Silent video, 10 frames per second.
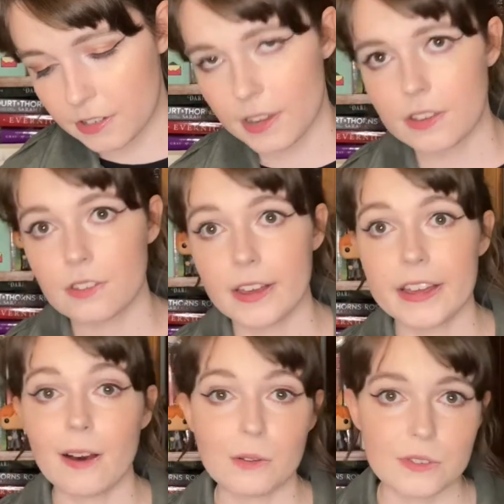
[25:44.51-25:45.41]
That's
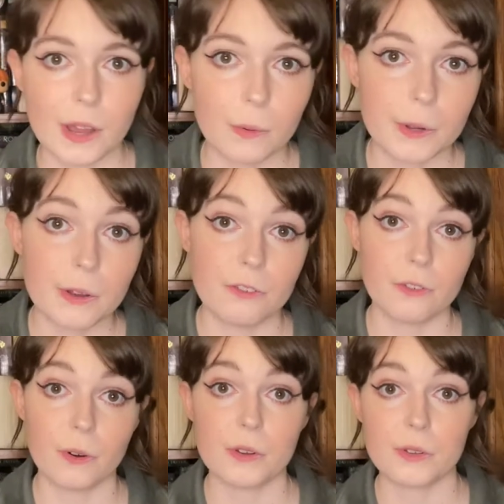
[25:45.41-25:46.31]
like, I'll sell you
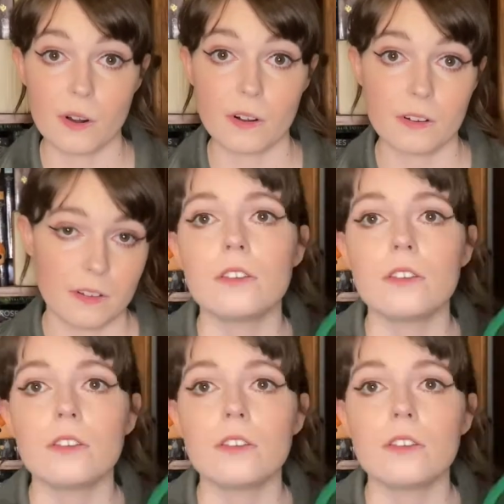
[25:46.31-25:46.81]
for a song.